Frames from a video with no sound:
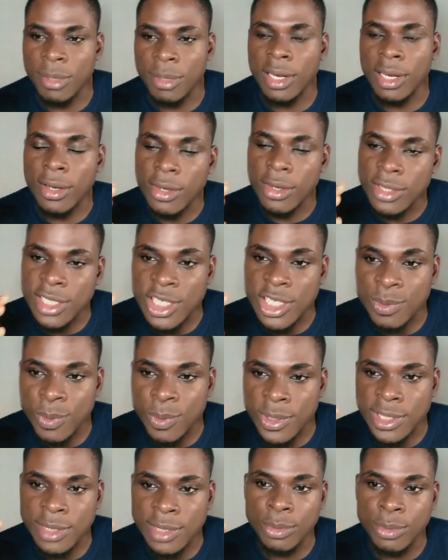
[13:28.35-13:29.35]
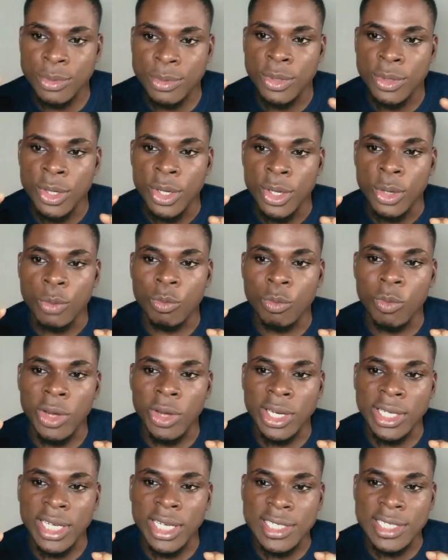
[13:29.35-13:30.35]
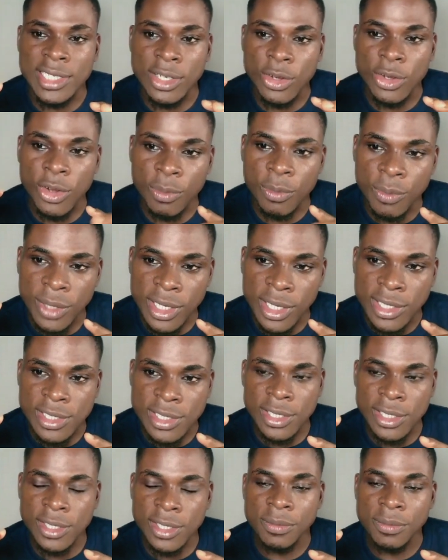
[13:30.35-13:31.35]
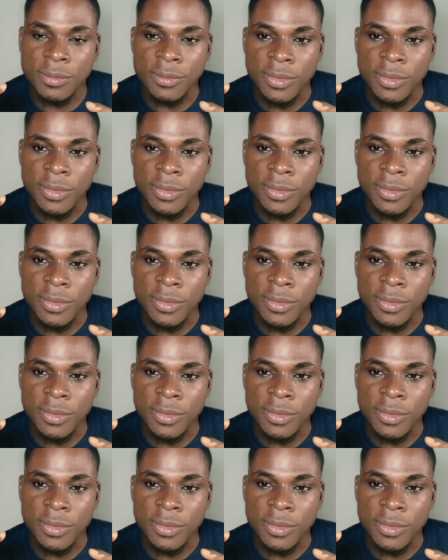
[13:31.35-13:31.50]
A lot is possible when there's a community